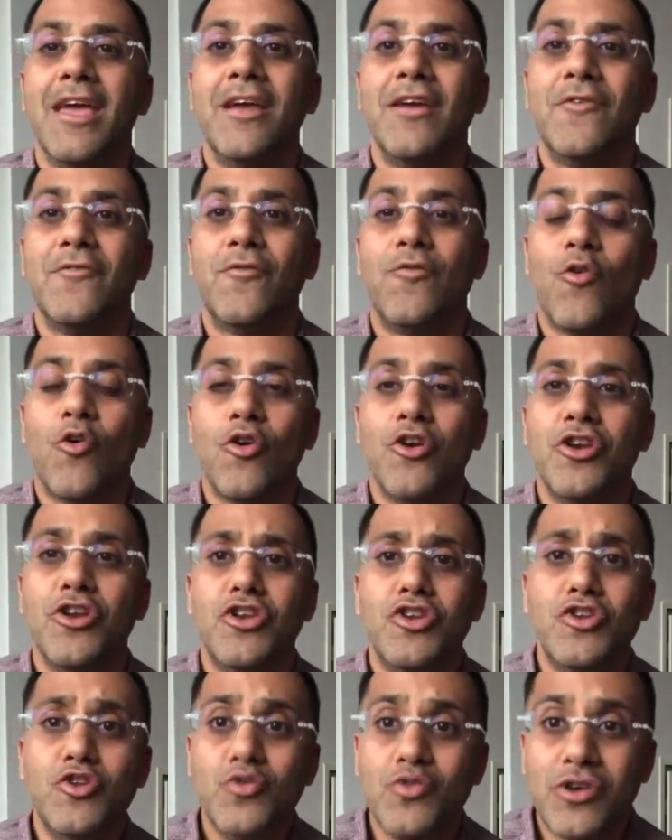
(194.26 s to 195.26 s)
For
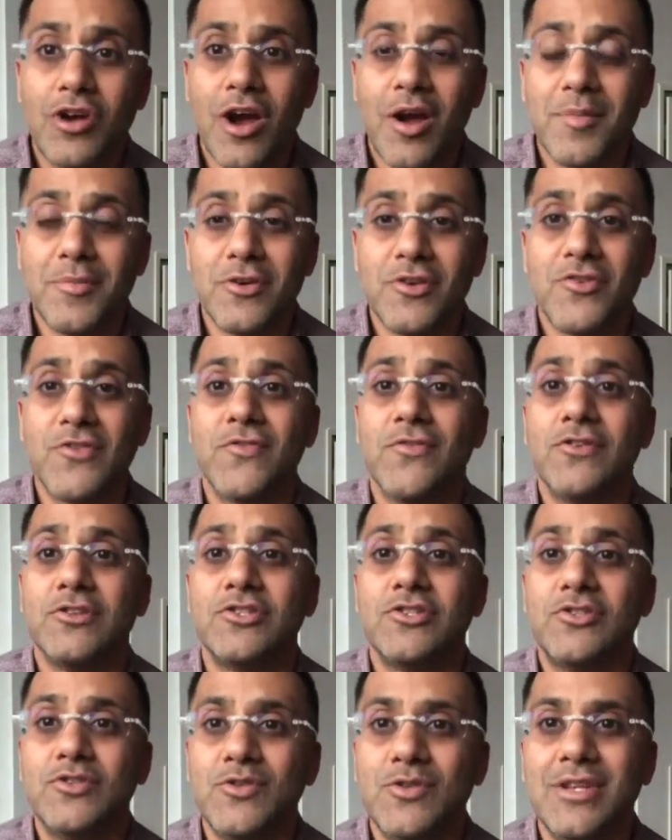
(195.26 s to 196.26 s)
newcomers, for
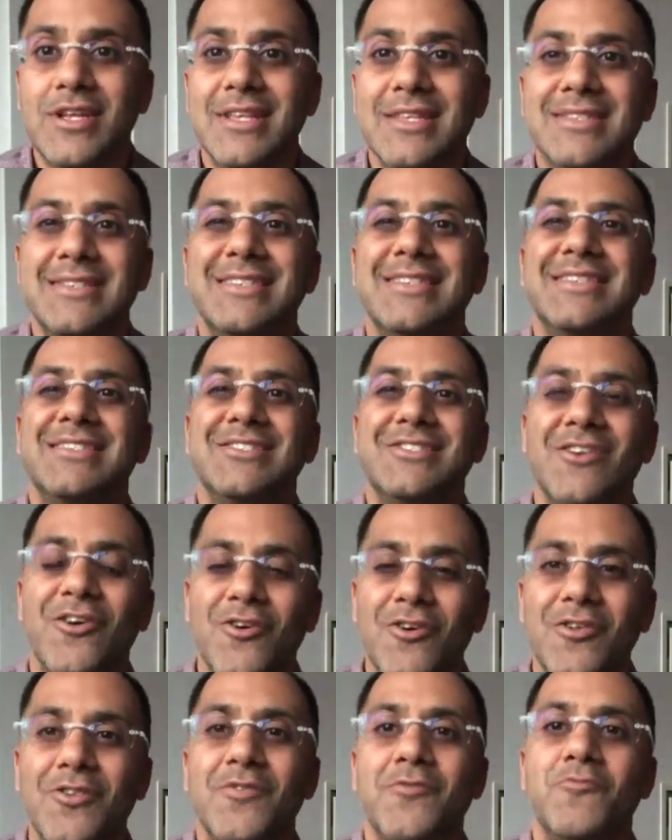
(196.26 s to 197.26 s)
students,
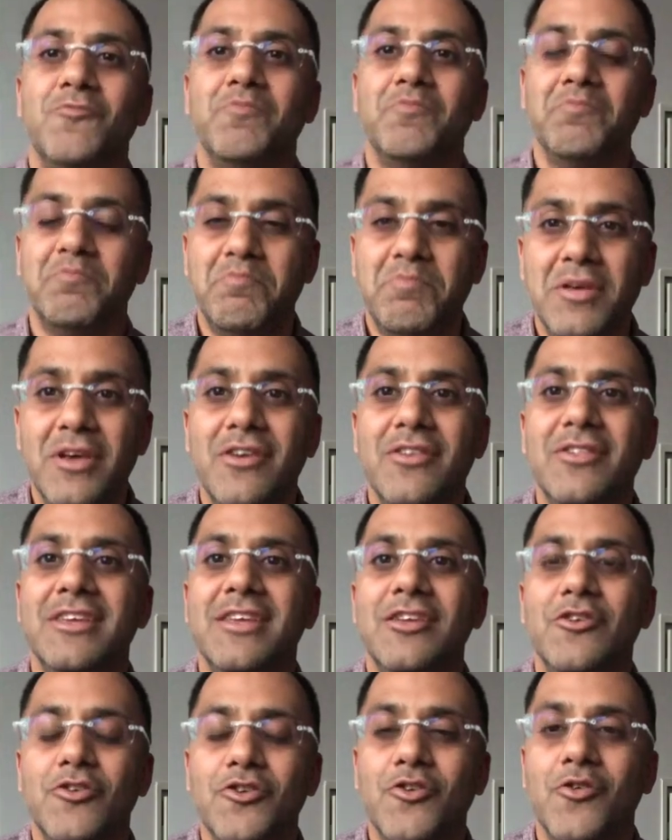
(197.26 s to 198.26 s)
start building
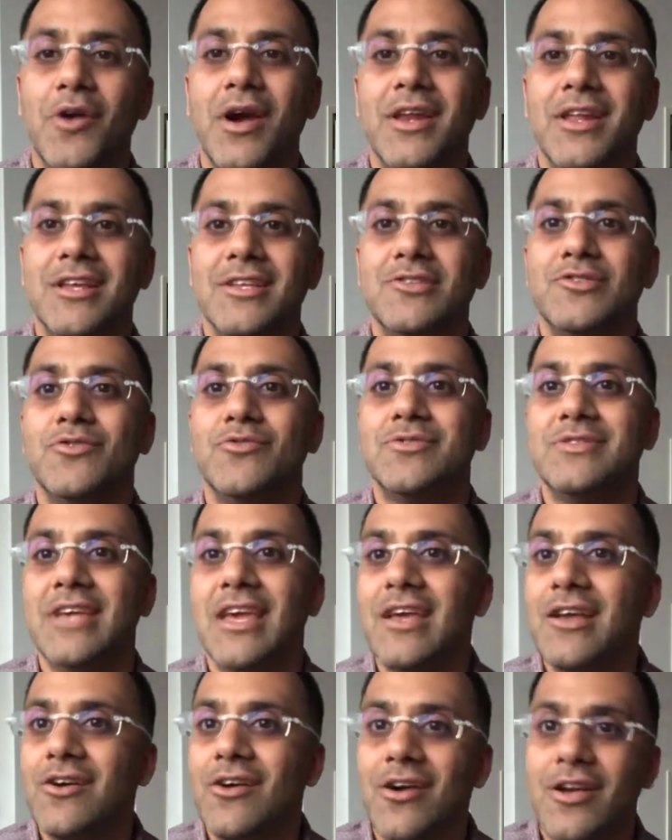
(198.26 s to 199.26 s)
your credit. So
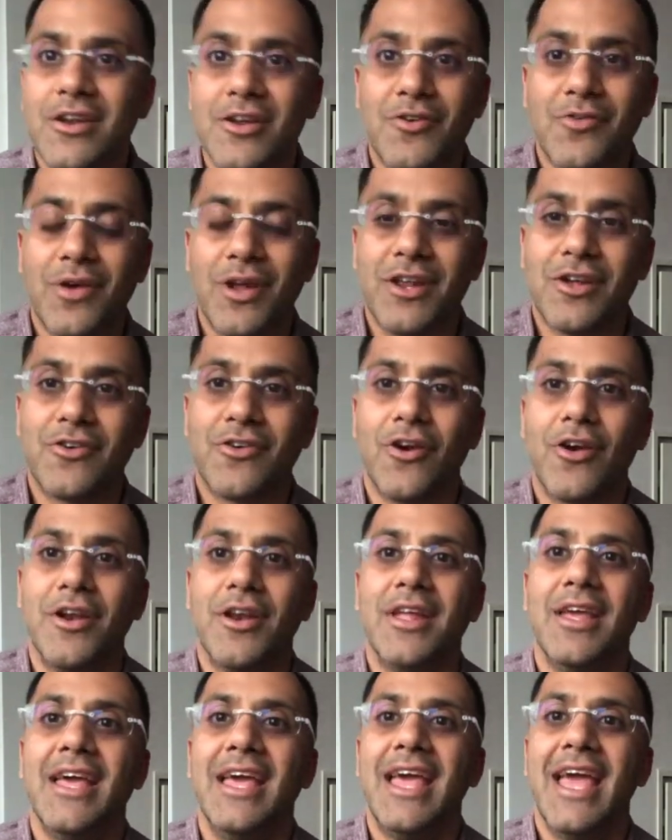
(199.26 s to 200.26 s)
take on a credit card
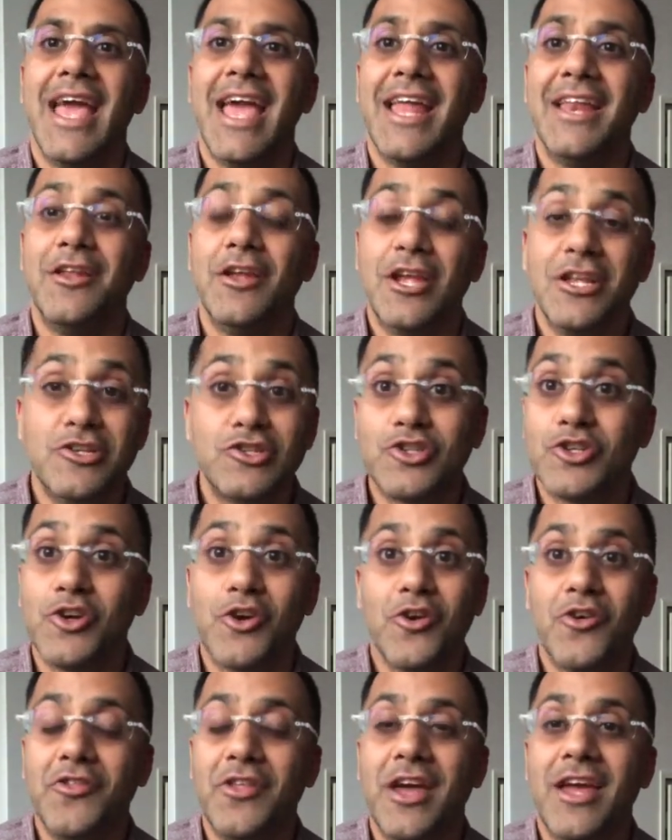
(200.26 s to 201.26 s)
and
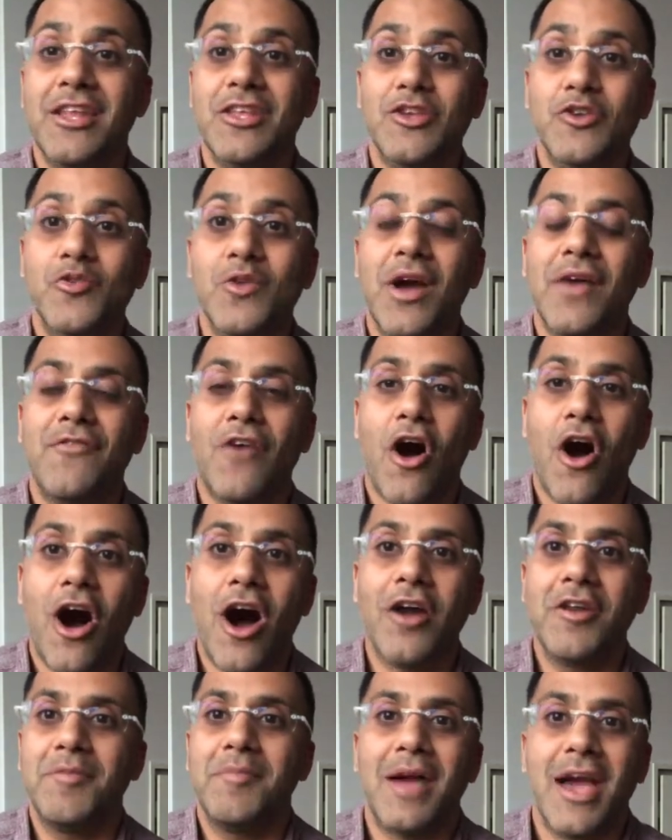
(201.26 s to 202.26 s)
ensure that you have
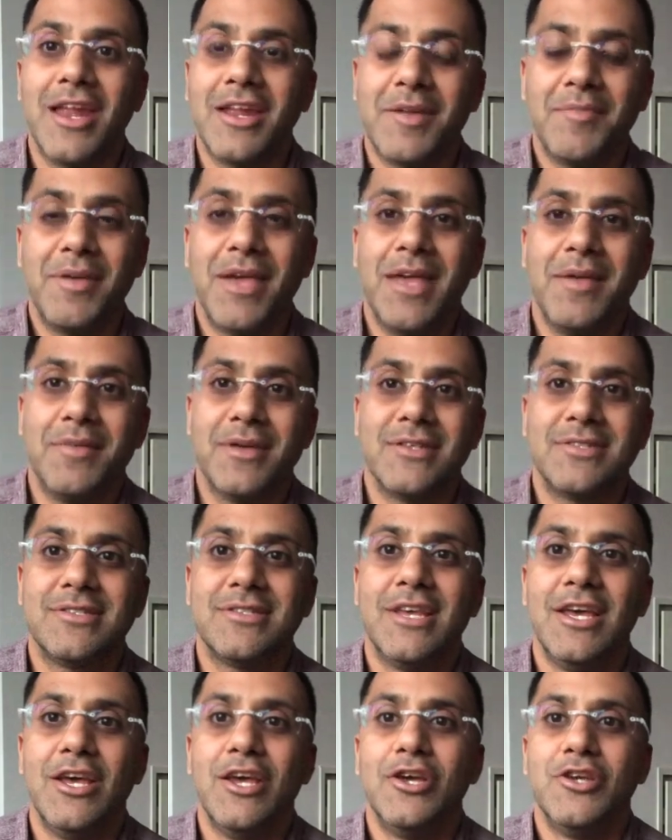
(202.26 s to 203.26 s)
automatic payments.
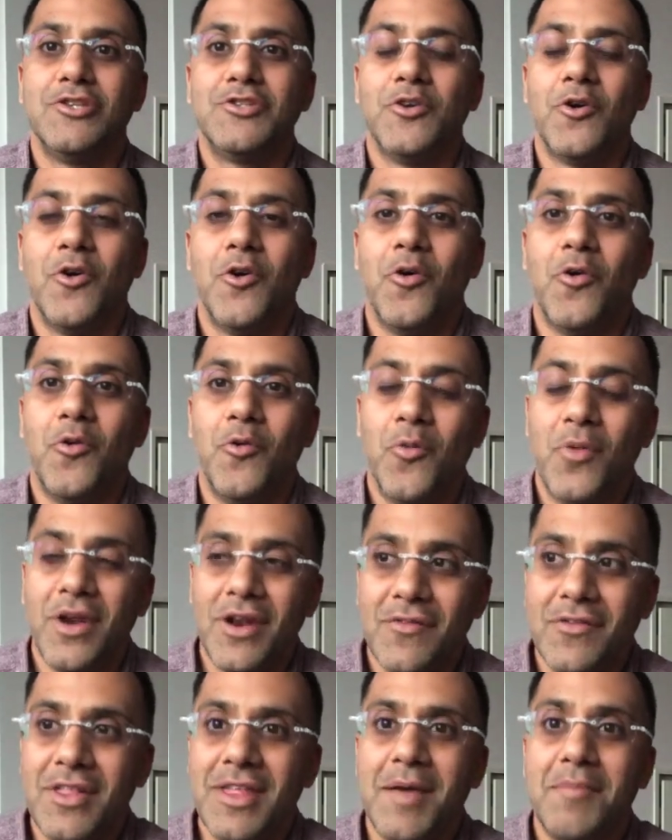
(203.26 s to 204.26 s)
So
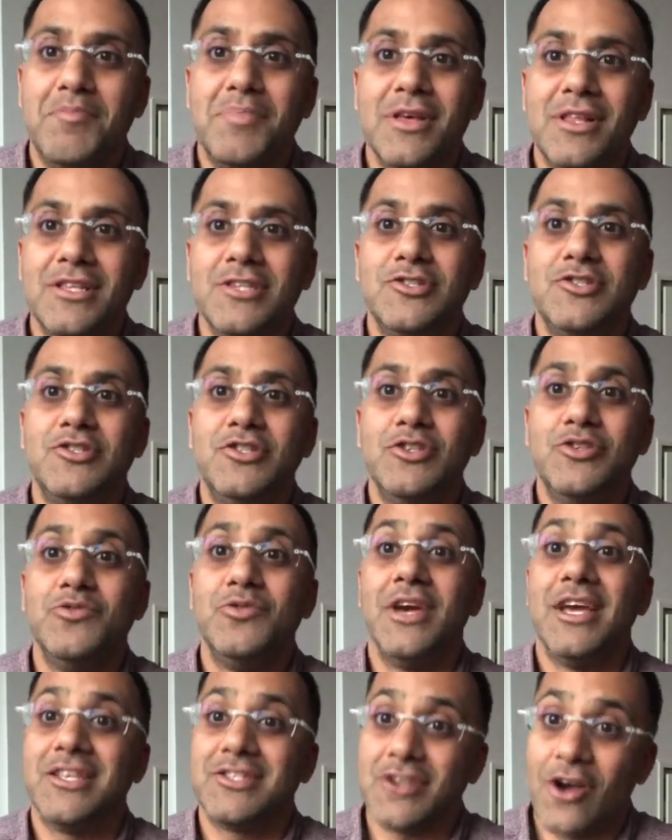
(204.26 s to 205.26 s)
whenever that bill is due,
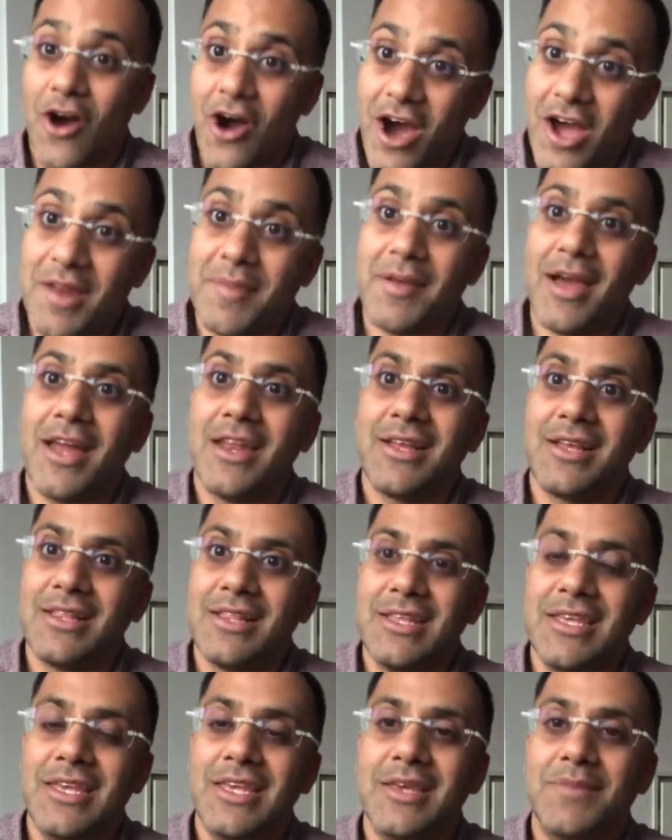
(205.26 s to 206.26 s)
it's
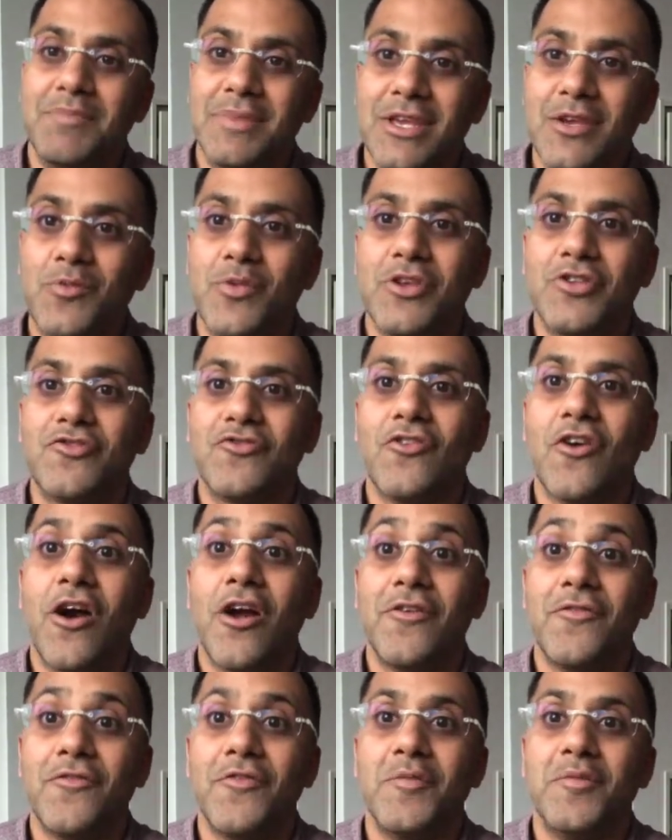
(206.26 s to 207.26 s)
automatically being
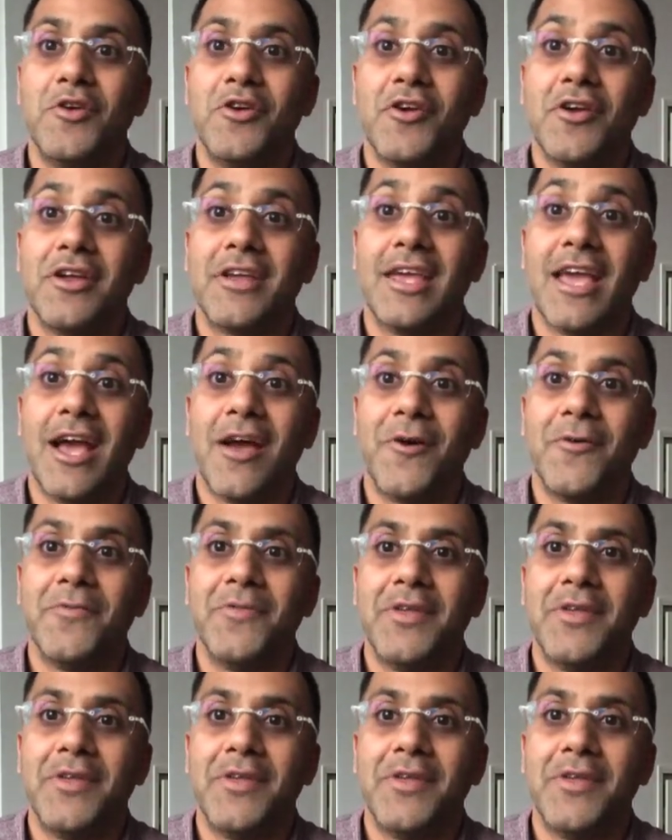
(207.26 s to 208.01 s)
withdrawn from your account.